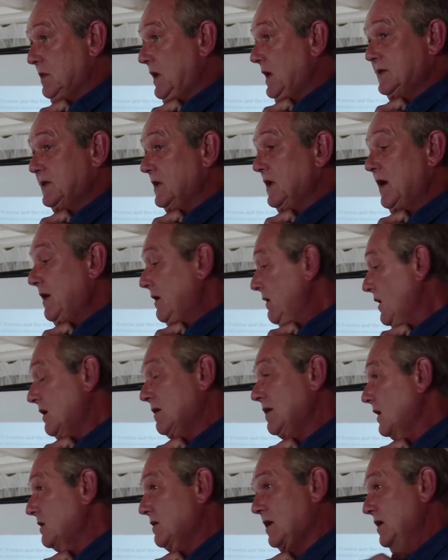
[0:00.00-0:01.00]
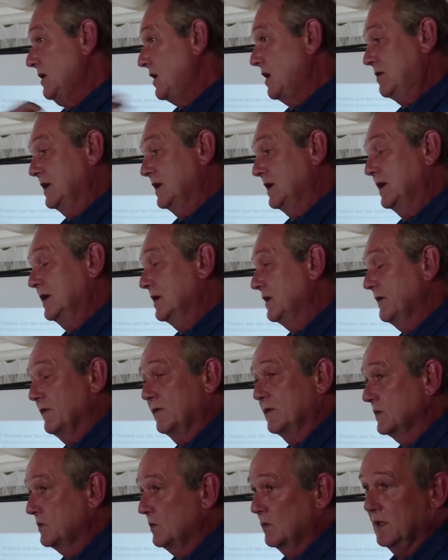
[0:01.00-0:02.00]
I said, I, I, I, can't take any
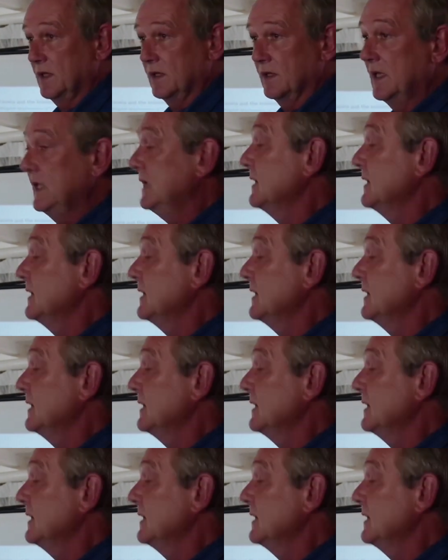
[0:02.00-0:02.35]
of this all in.